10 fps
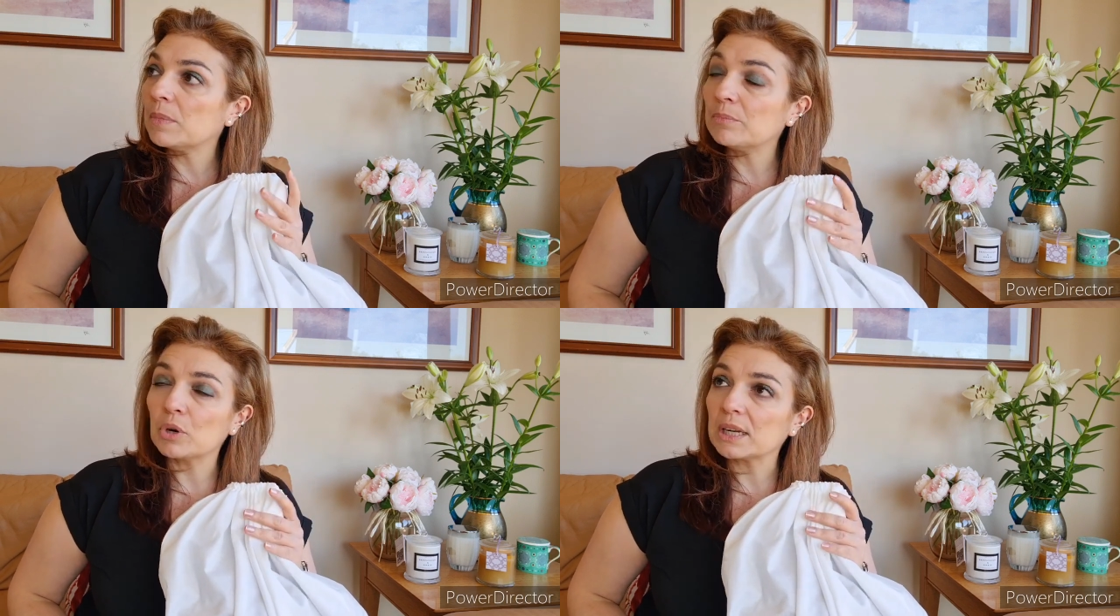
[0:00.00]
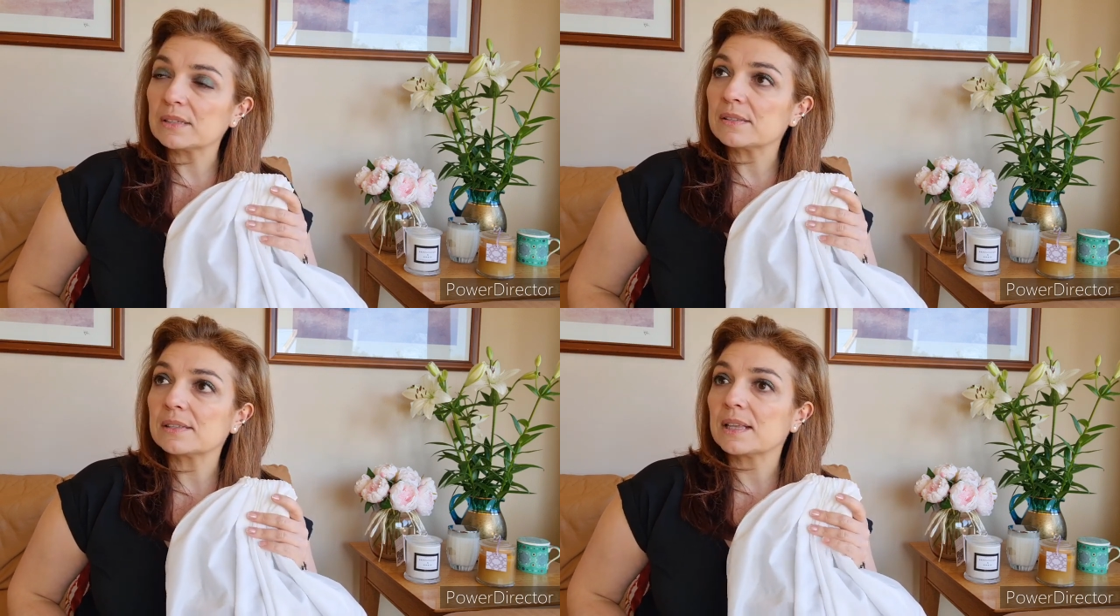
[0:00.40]

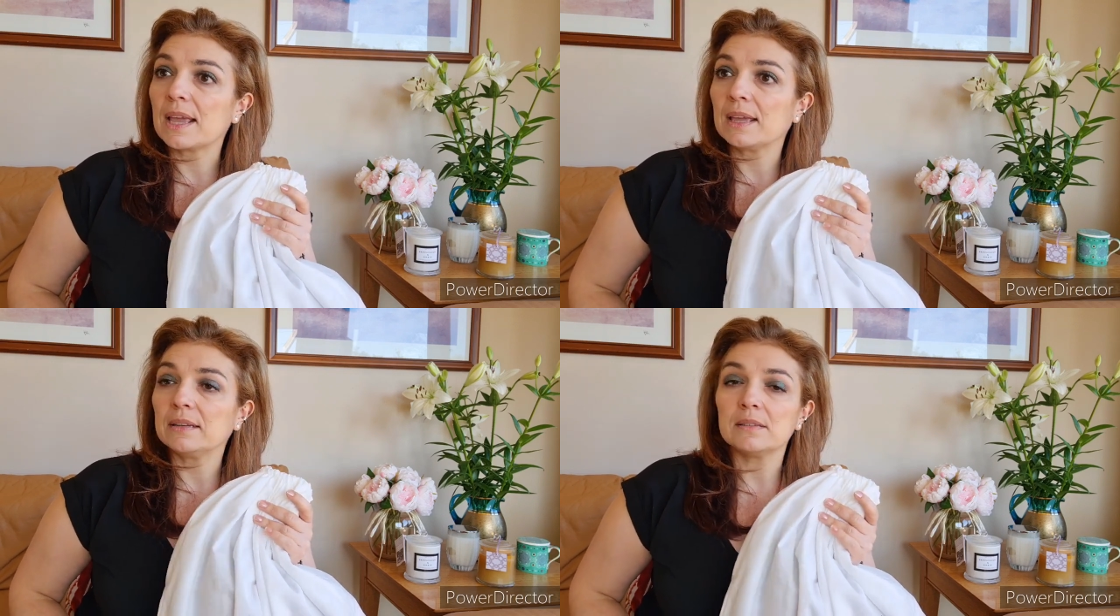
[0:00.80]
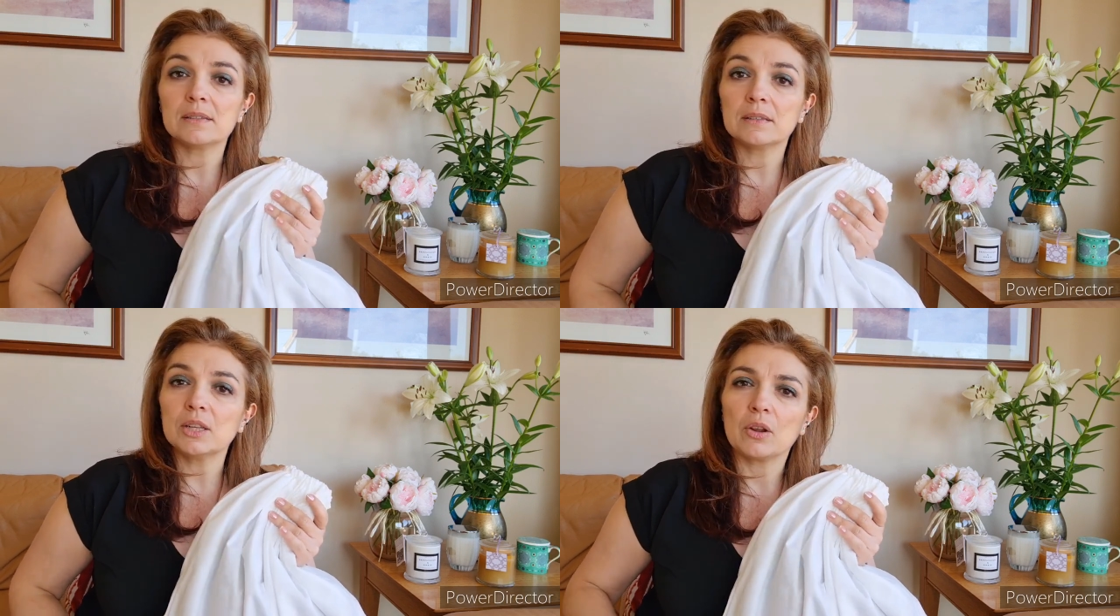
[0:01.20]
umbrellas and
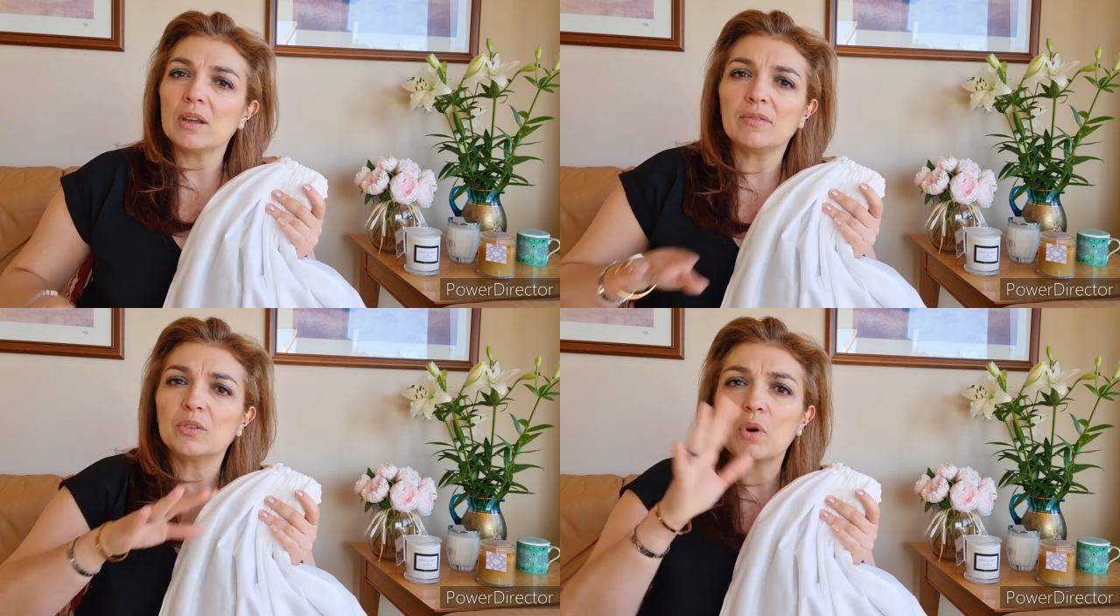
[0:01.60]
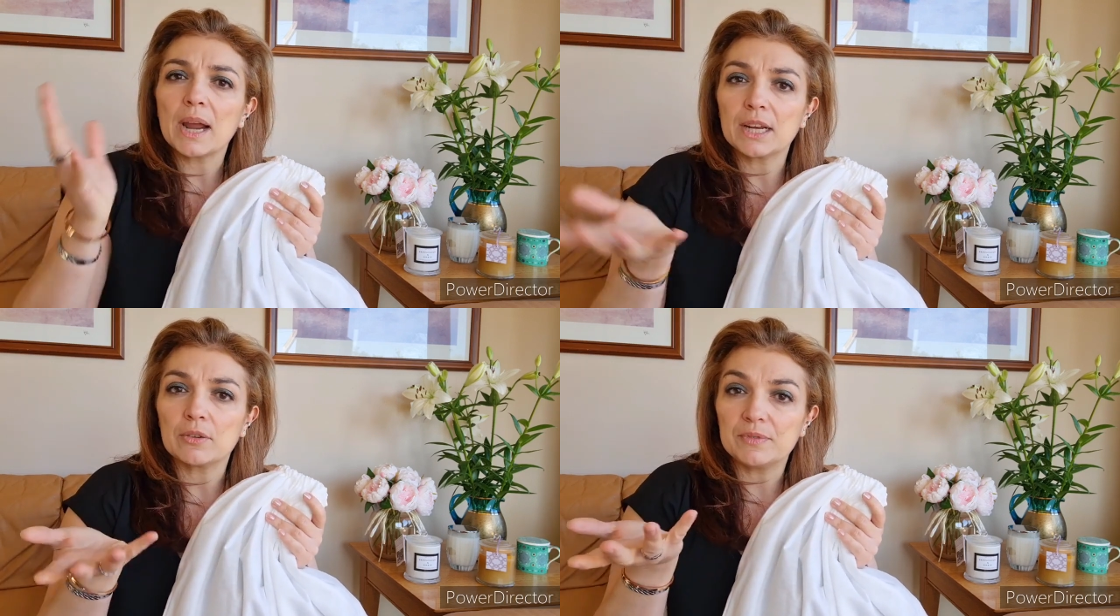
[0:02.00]
a
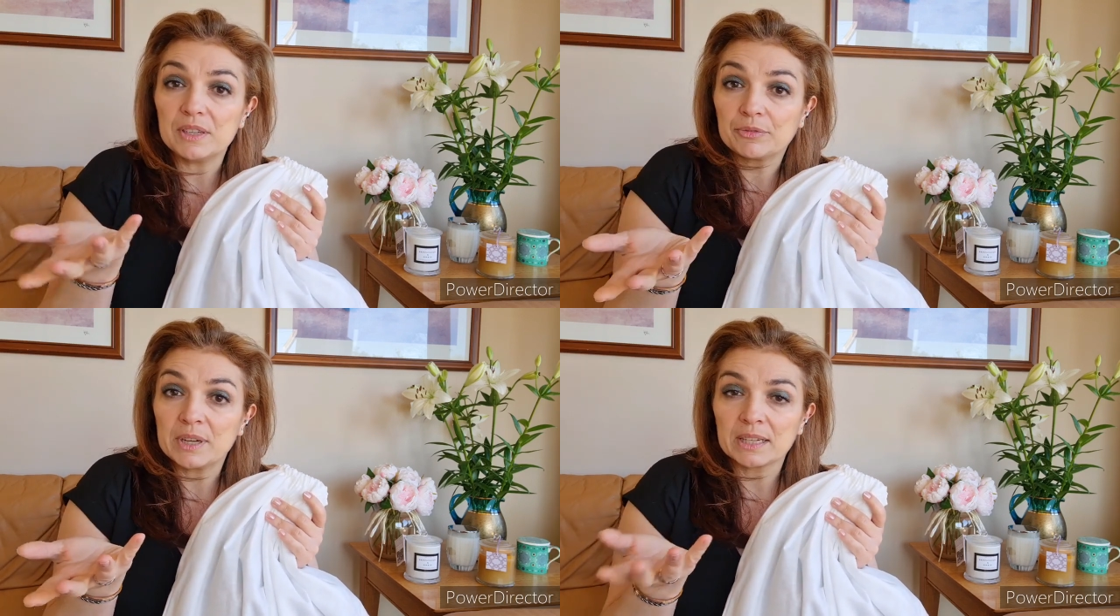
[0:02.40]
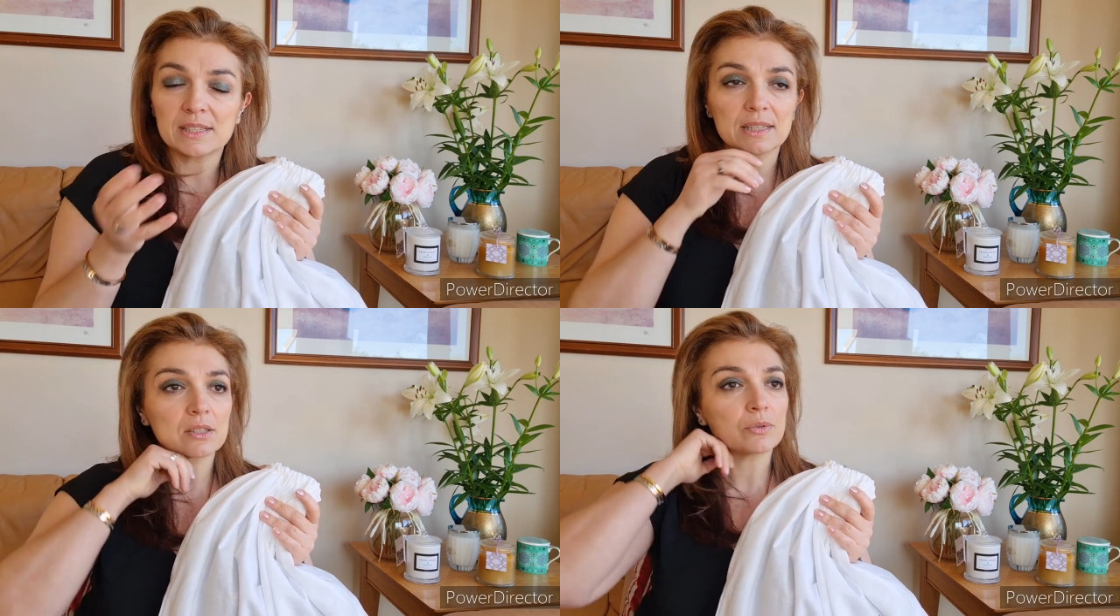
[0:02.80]
variety of different
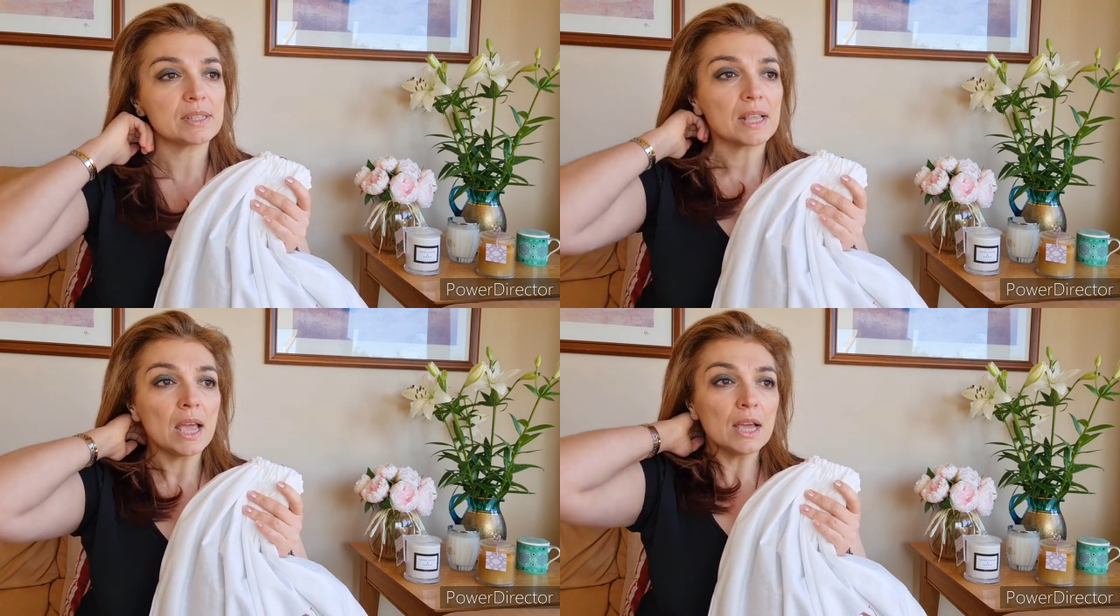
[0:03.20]
accessories.